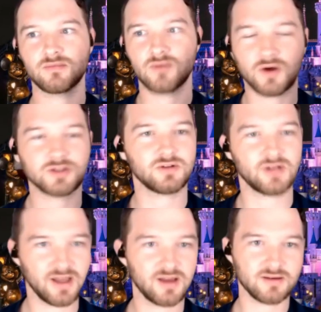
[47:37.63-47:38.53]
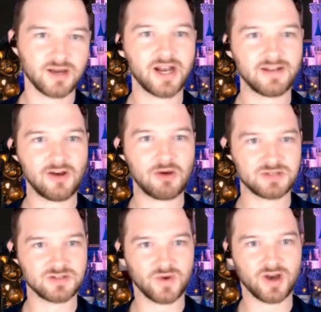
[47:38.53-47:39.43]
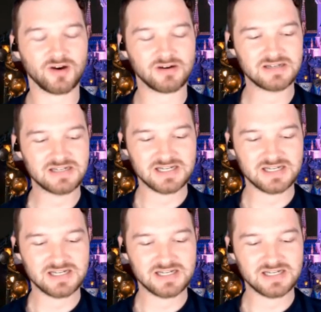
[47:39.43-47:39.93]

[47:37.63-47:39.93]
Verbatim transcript: also like kind of helps as well.